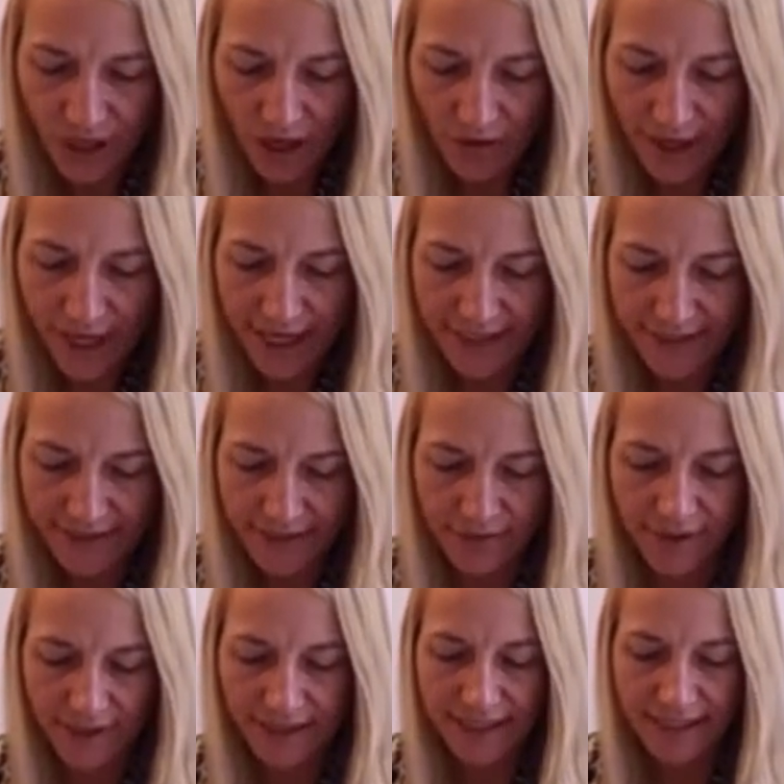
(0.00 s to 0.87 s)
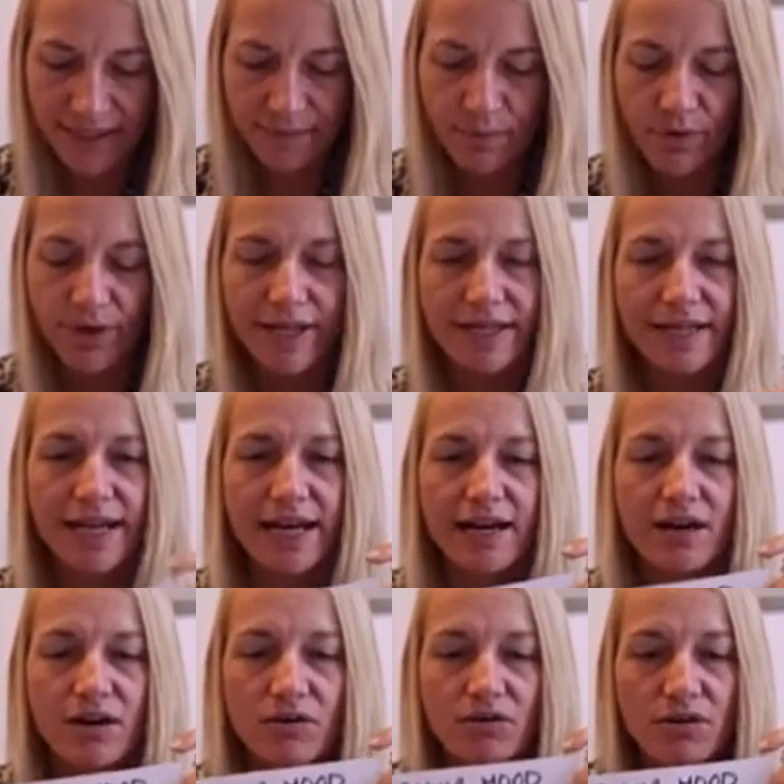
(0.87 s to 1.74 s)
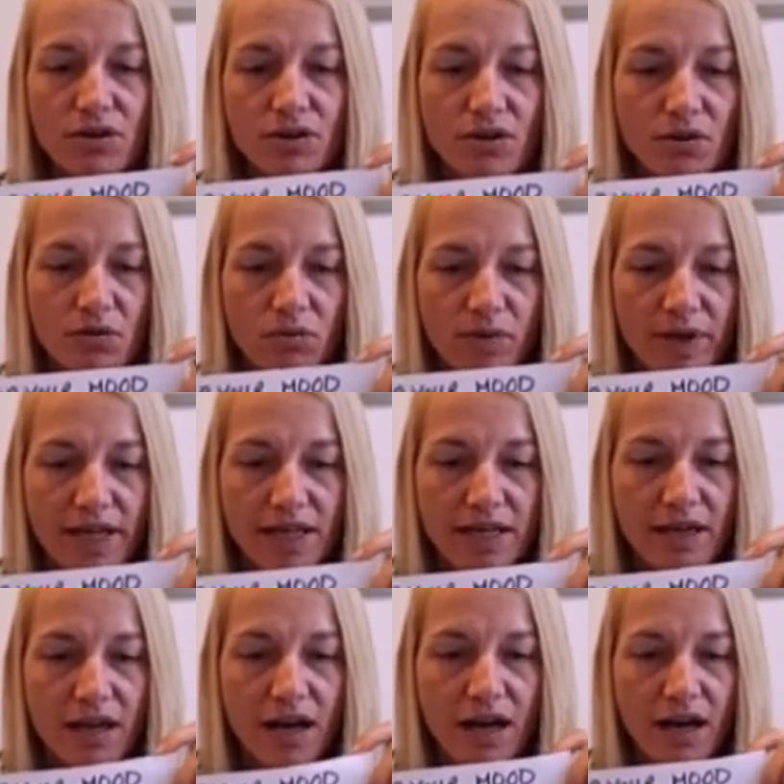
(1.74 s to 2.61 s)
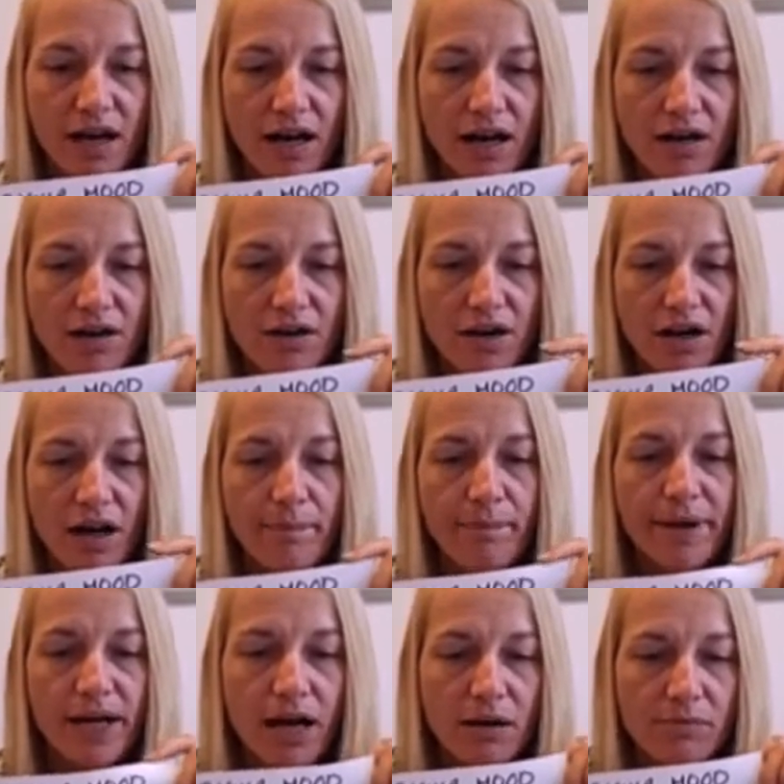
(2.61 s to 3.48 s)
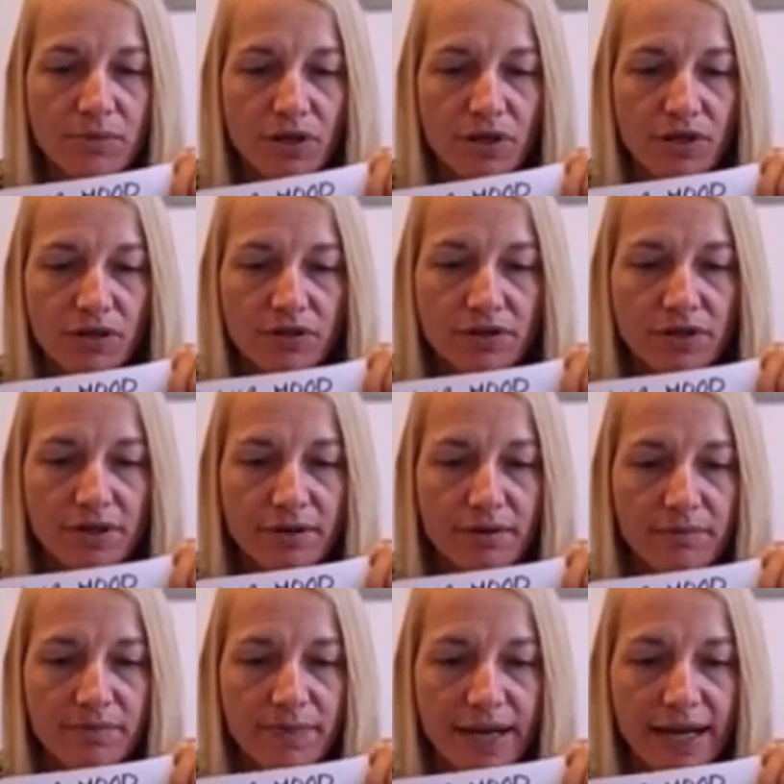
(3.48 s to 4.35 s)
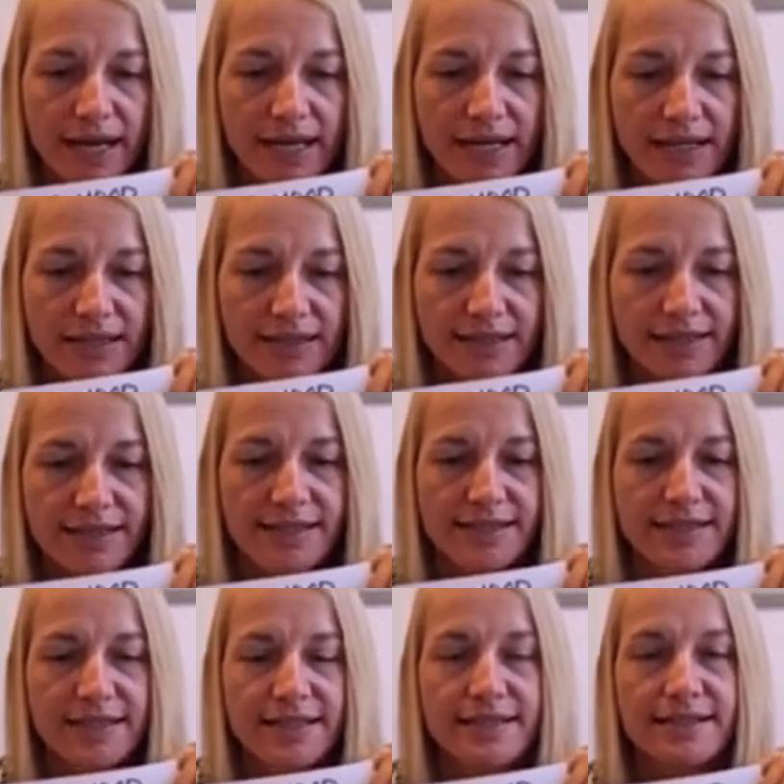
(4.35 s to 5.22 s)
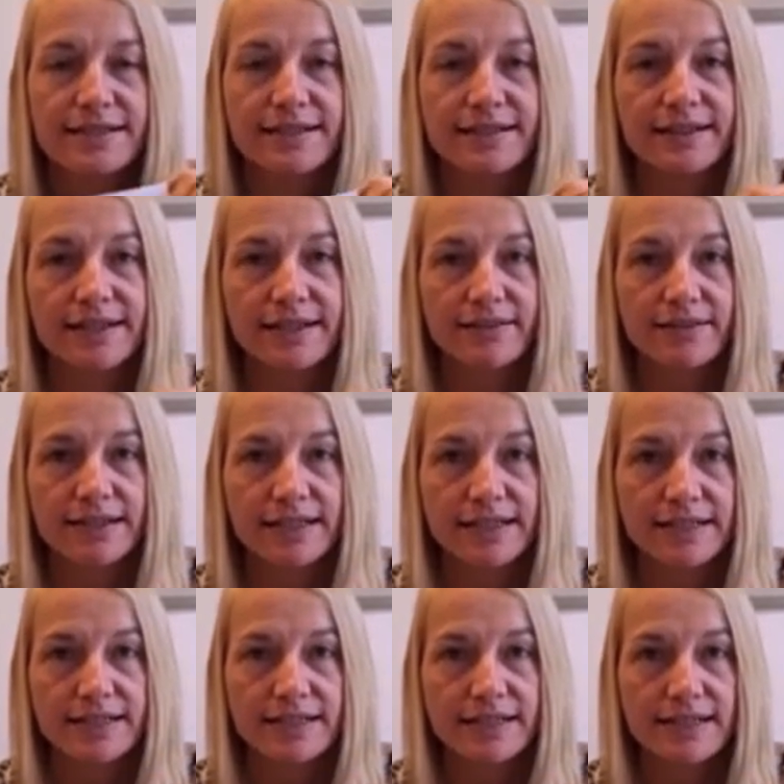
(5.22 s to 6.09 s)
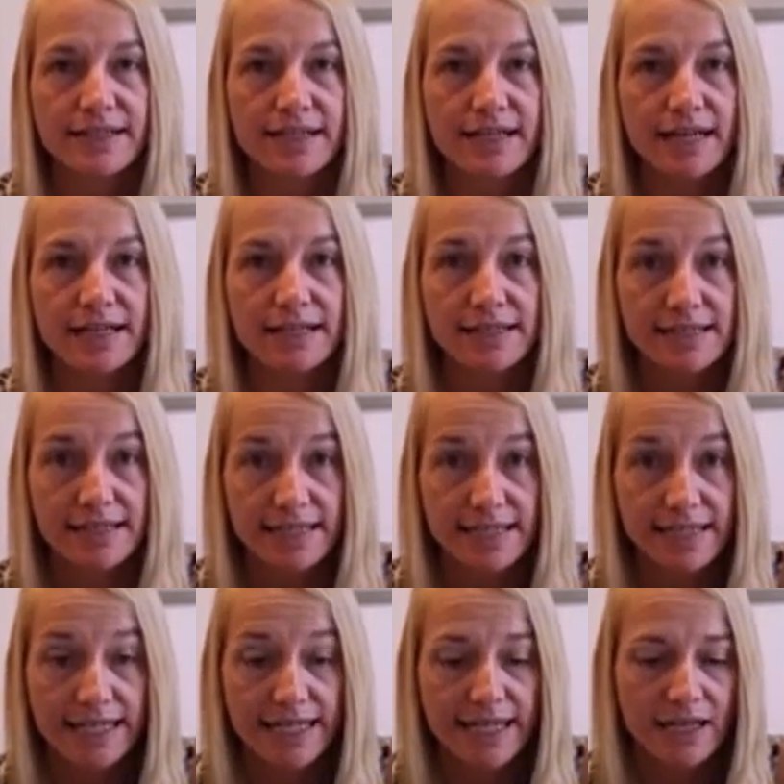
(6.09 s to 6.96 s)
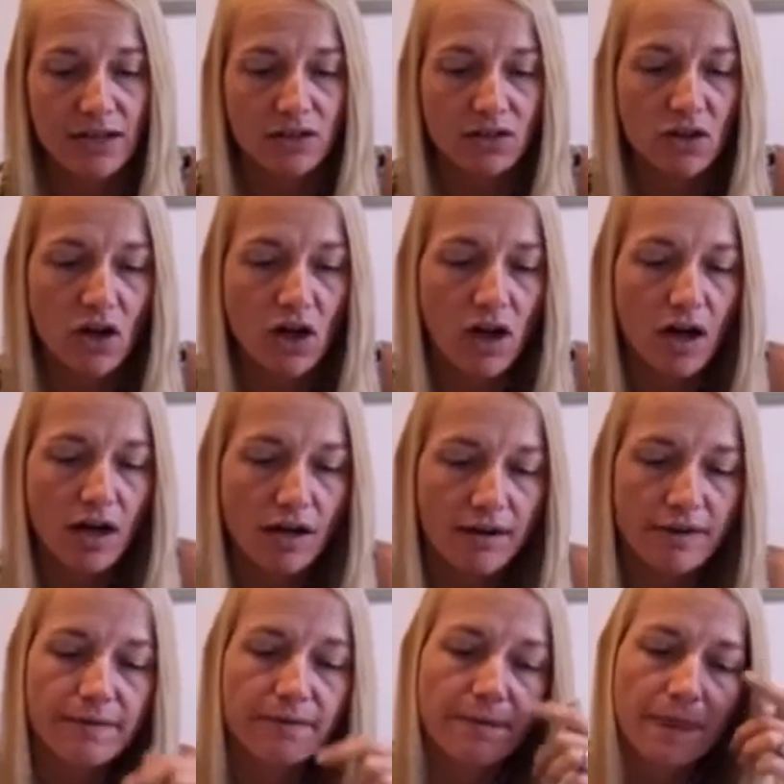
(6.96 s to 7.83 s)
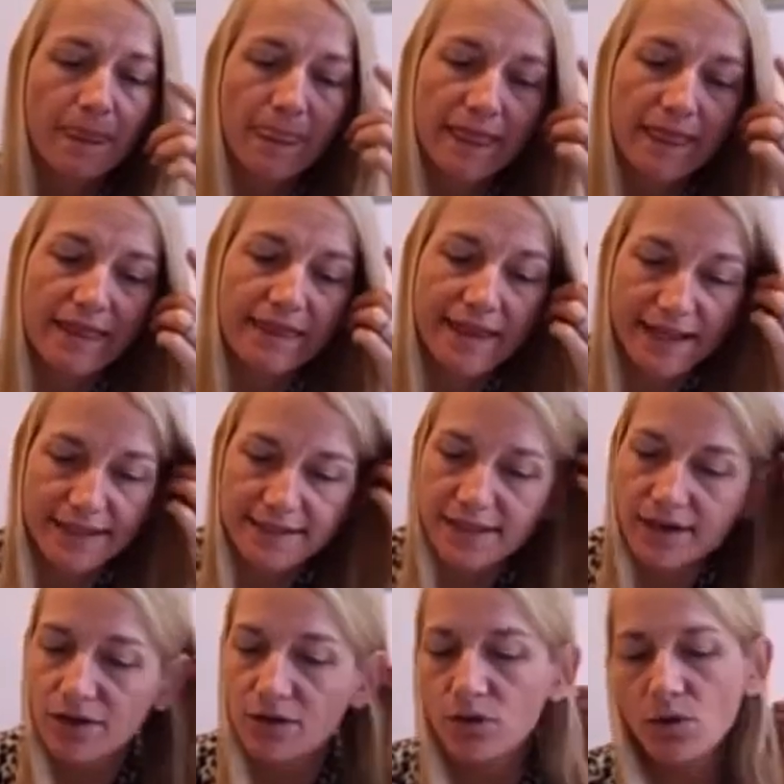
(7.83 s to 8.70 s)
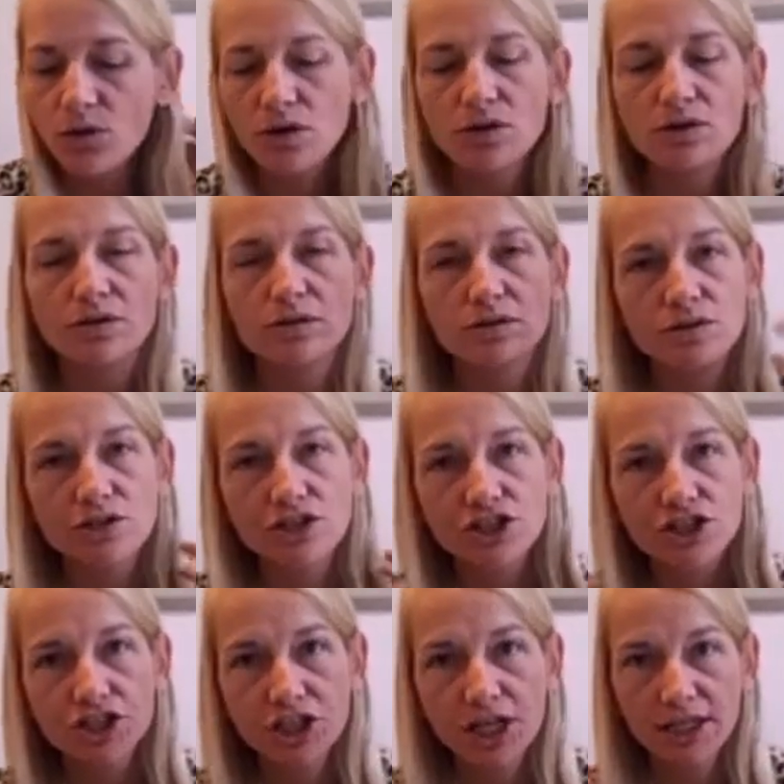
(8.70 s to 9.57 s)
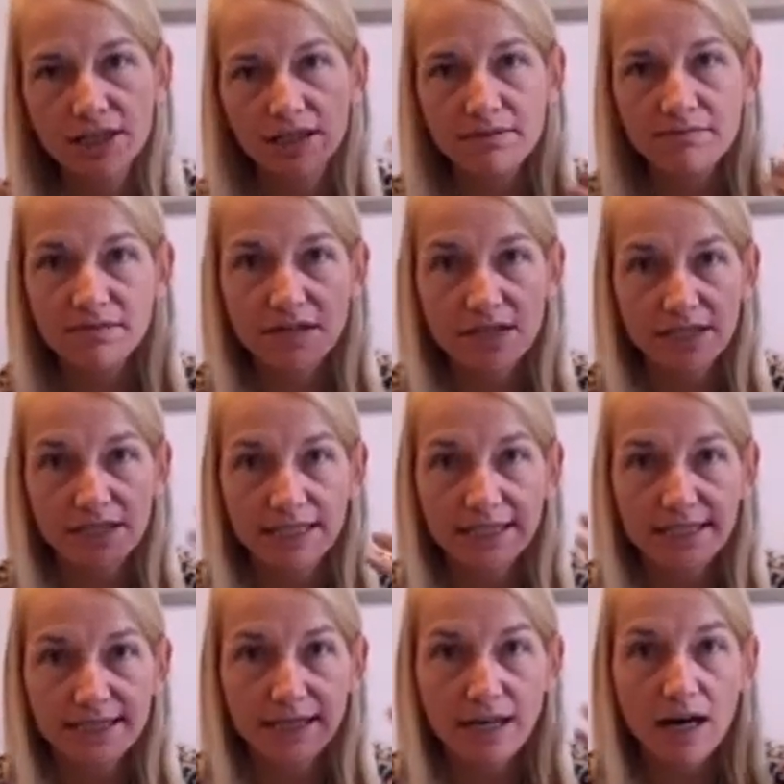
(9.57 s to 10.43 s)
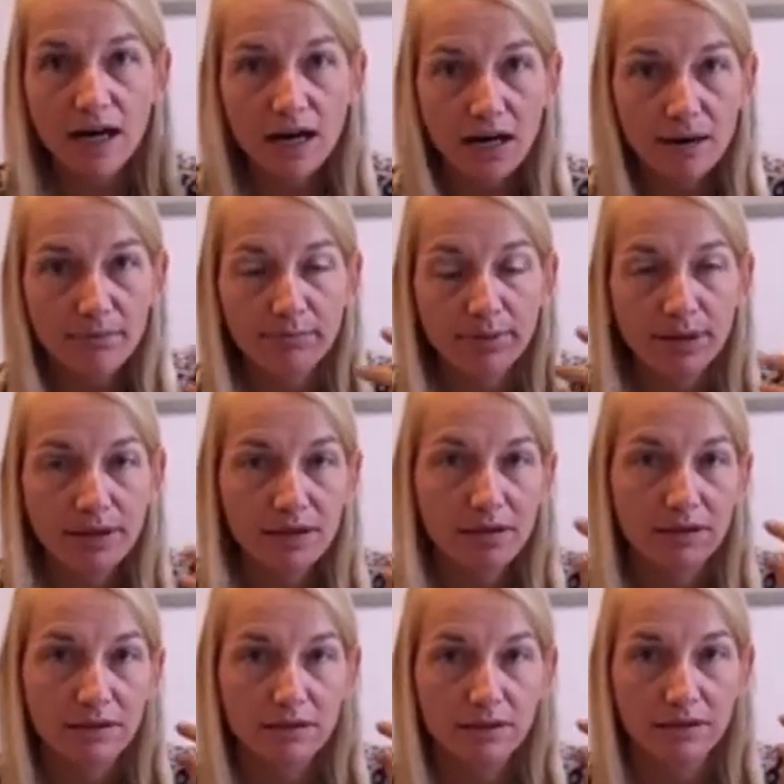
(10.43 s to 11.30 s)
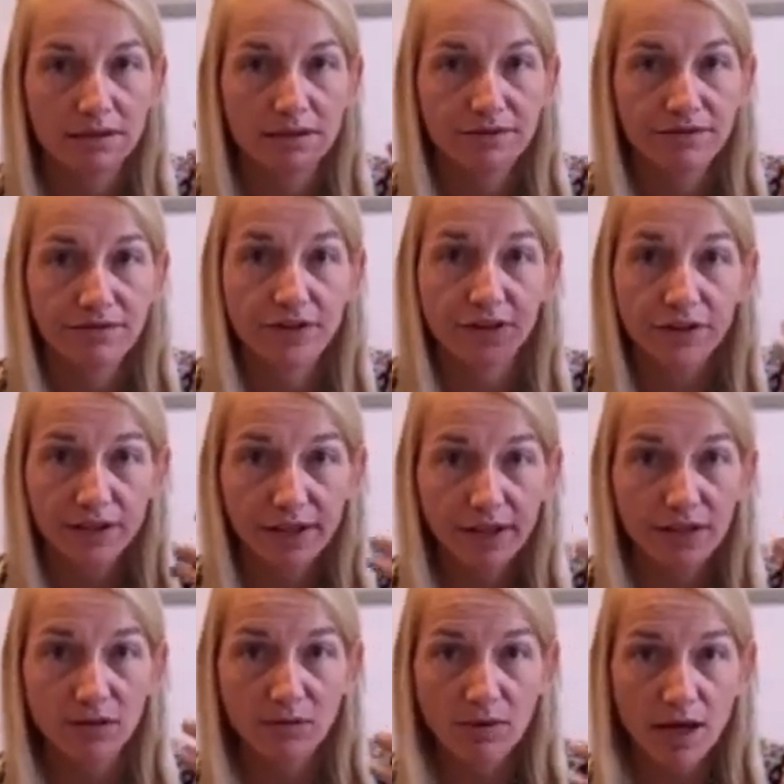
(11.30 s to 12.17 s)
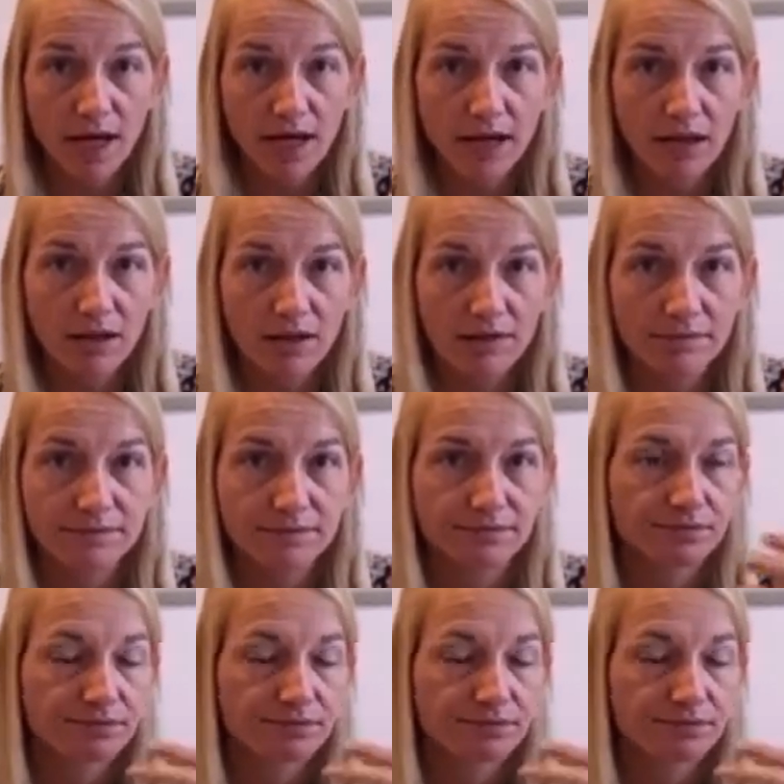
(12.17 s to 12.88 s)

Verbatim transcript: Okay, so at this point now, we are upping our mood by listening to lyrics and singing along. That's our goal. Shut the monkeys up for a little while.